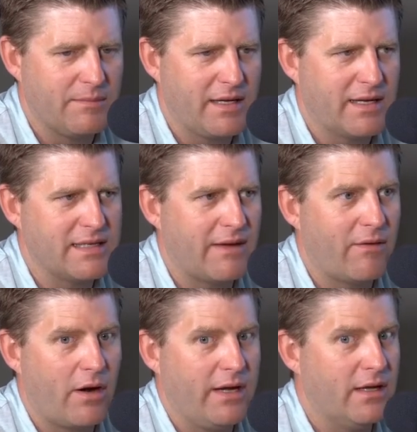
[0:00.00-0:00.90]
and because I've
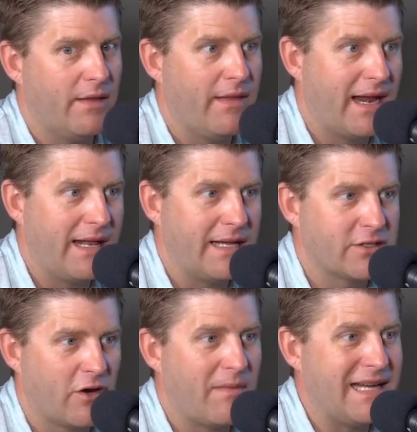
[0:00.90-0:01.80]
already done that, I, I
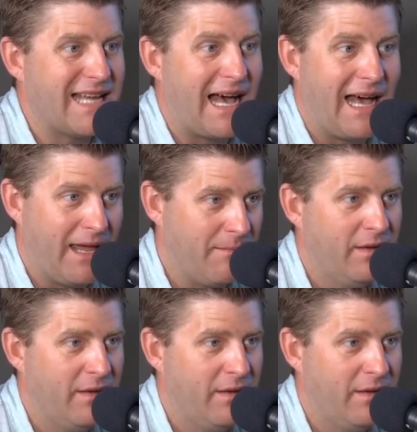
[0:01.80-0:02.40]
serve it, my time.